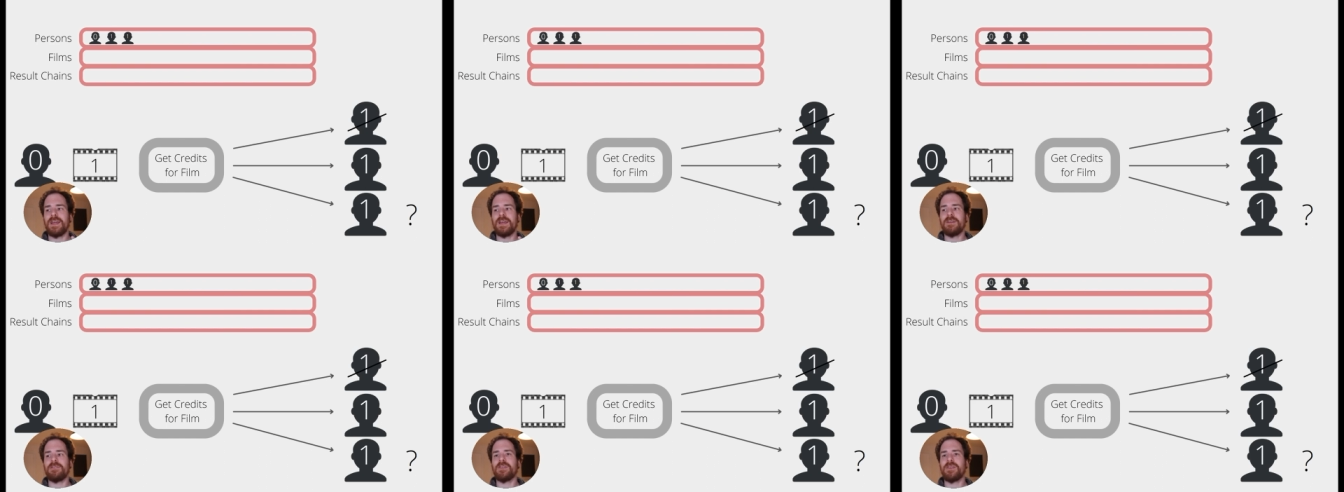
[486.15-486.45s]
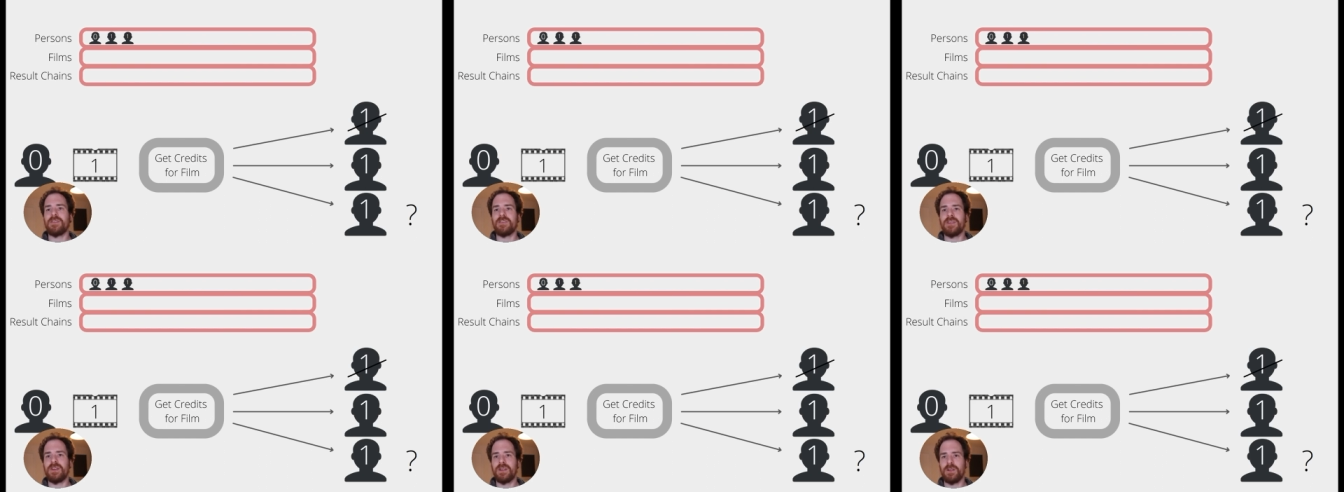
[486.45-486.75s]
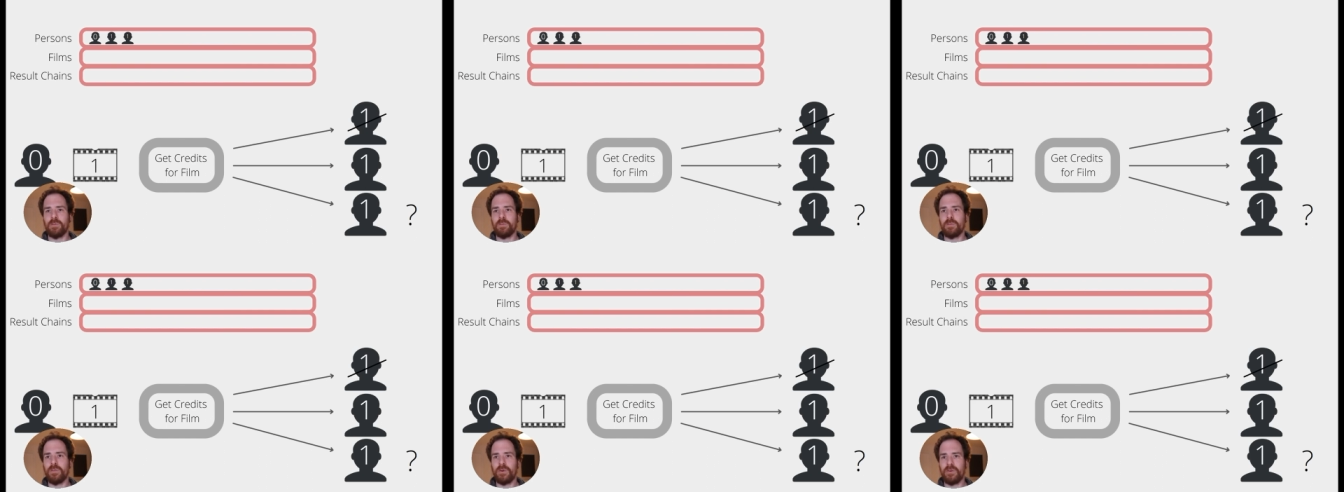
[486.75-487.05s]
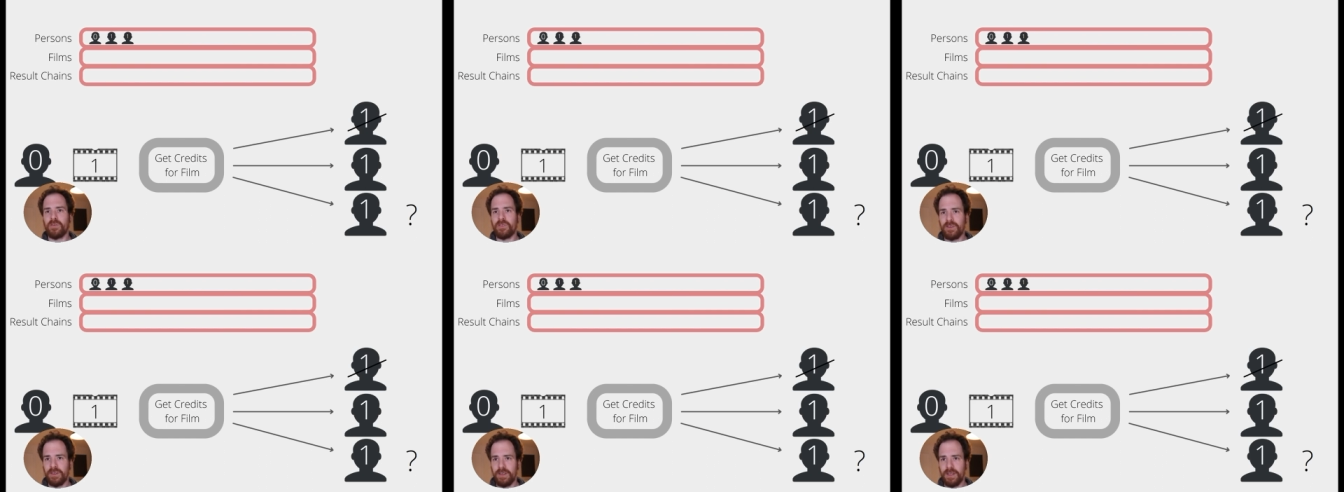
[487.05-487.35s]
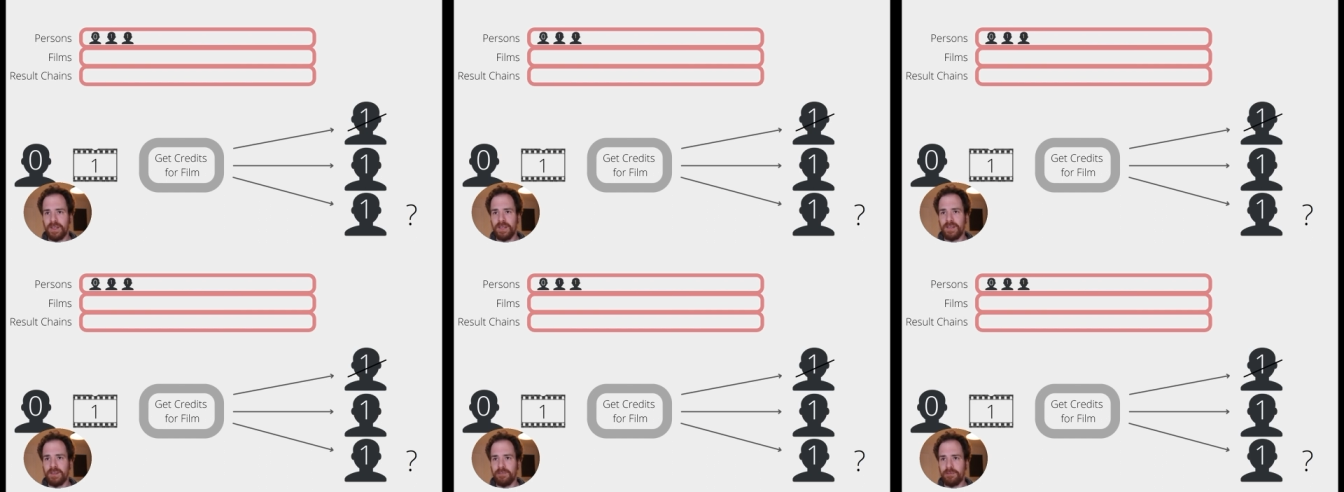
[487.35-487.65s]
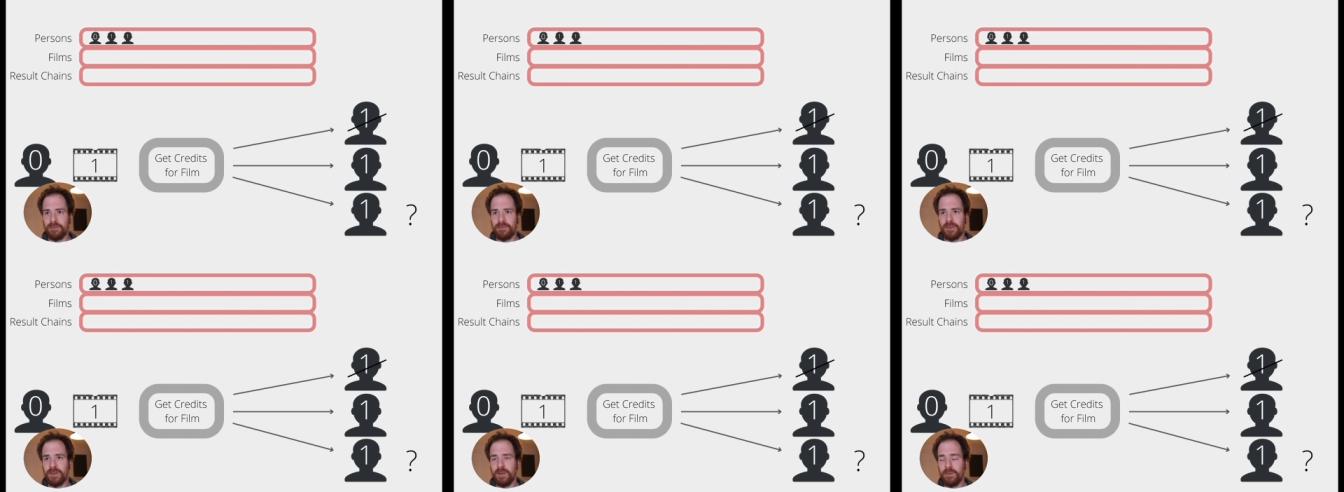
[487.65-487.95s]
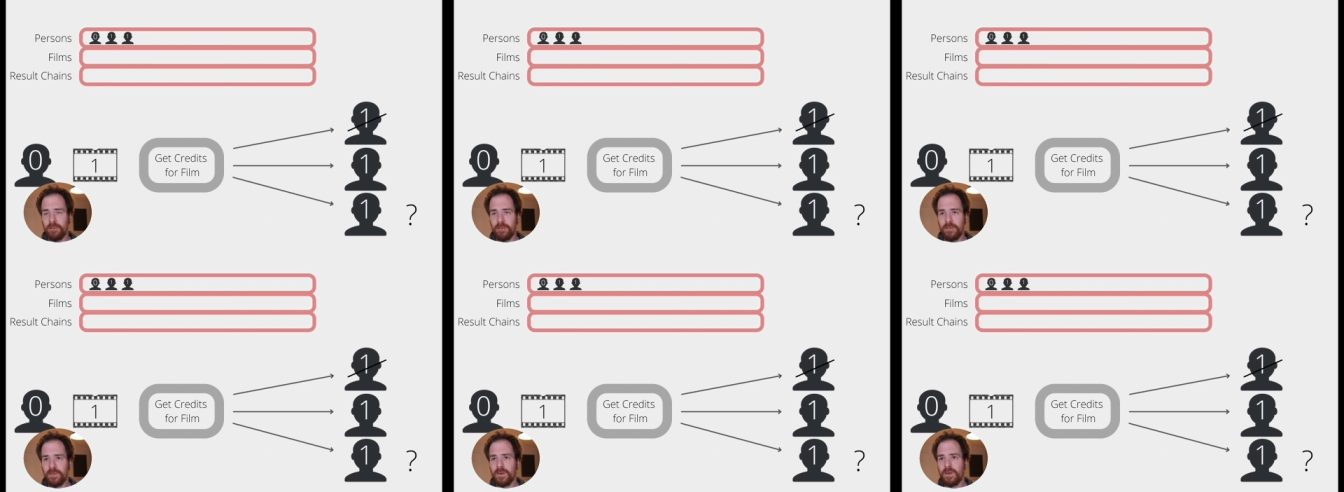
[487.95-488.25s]
every single person in the
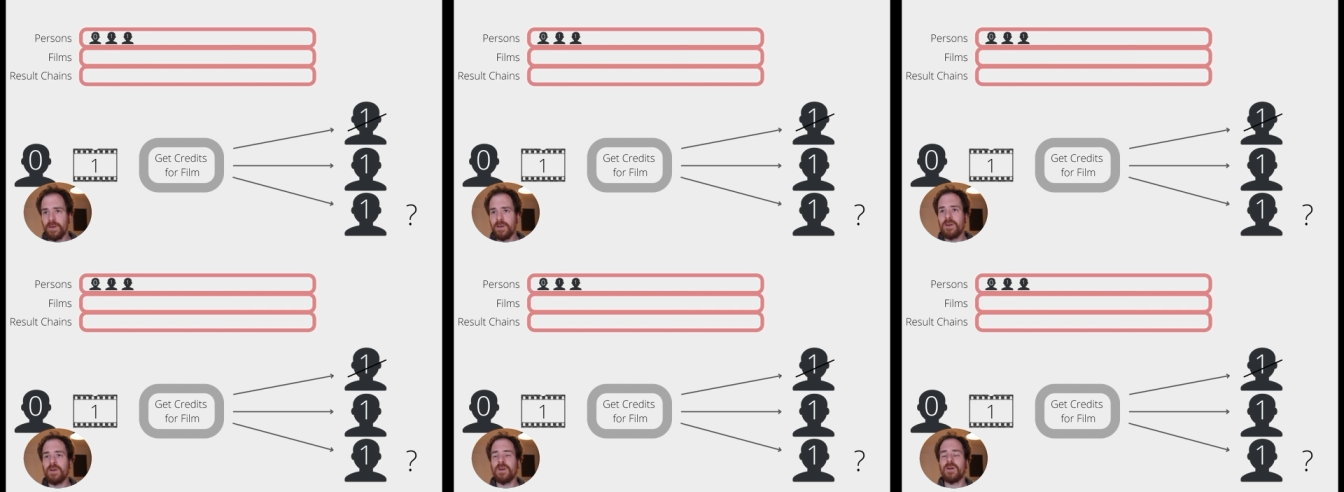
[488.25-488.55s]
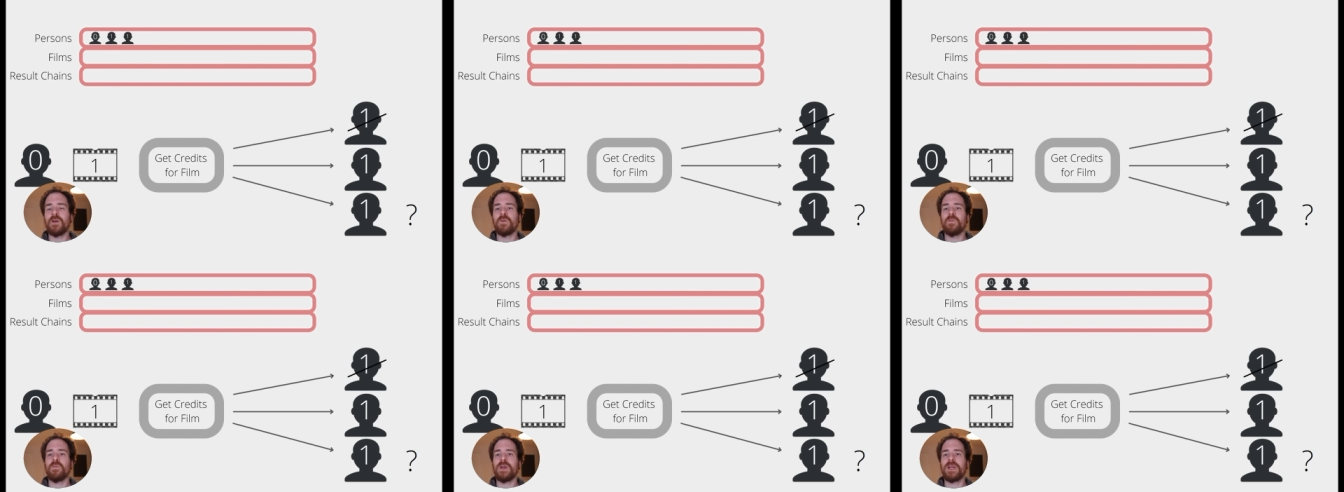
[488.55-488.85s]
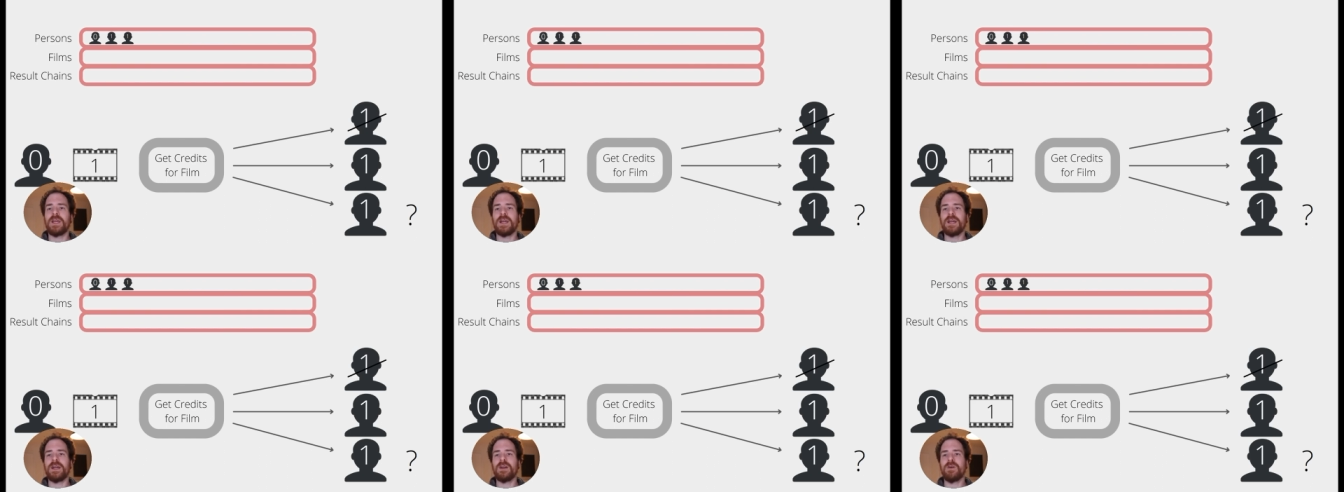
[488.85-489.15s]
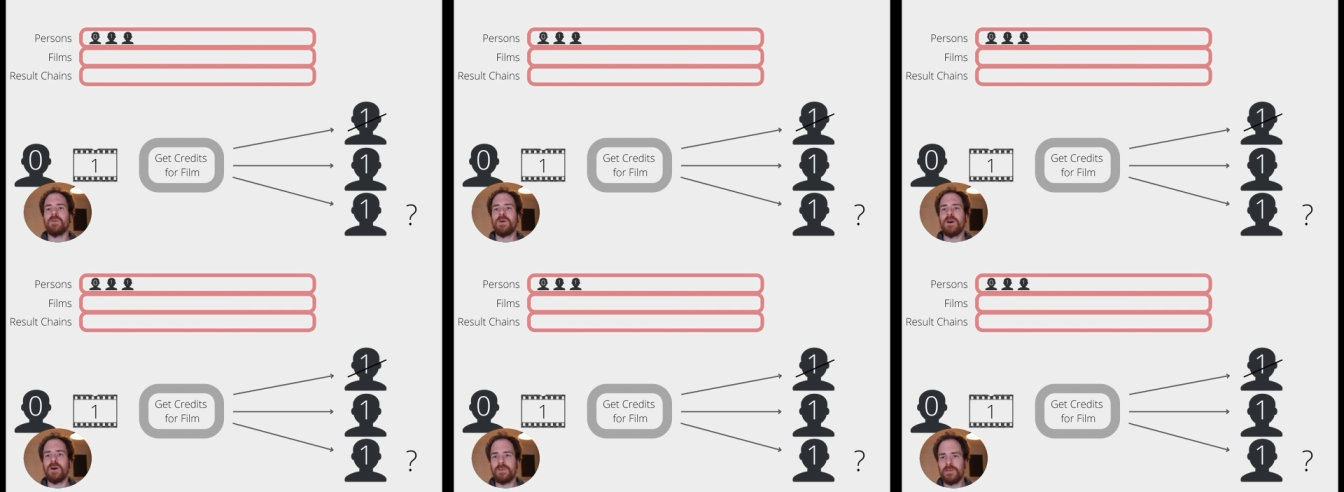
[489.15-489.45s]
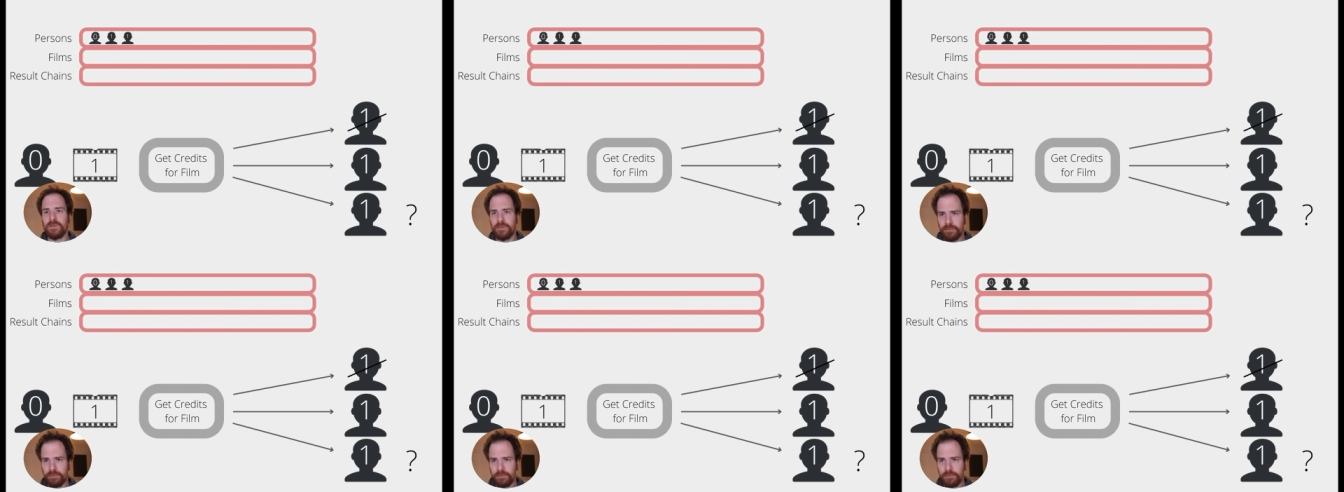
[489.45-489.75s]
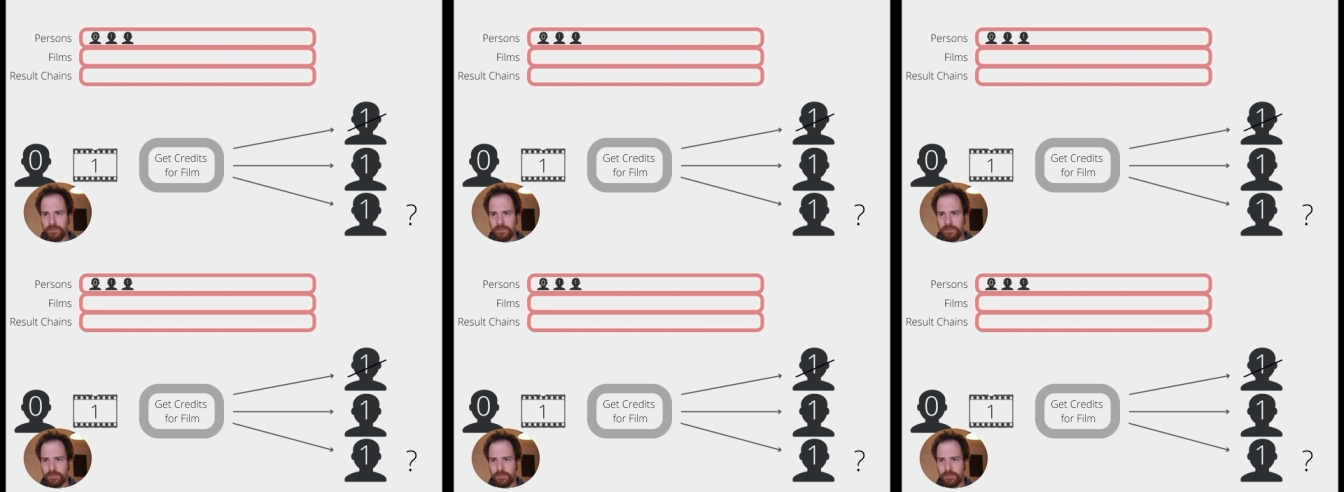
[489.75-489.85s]
film, we can go on